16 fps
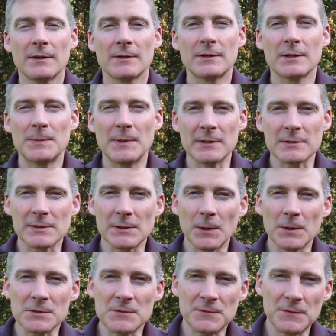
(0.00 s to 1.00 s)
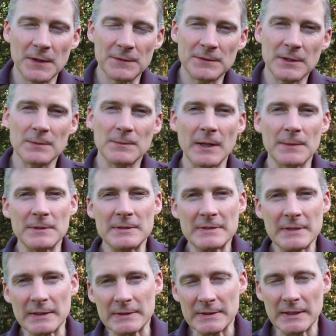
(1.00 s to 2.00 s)
Could have been as low as 50, maybe
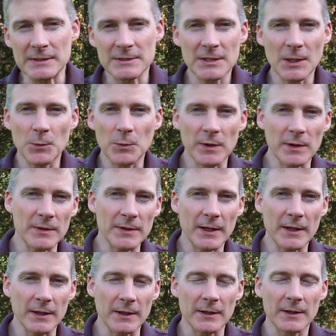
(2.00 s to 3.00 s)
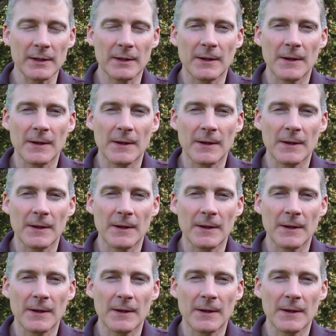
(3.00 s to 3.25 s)
60, somewhere in there.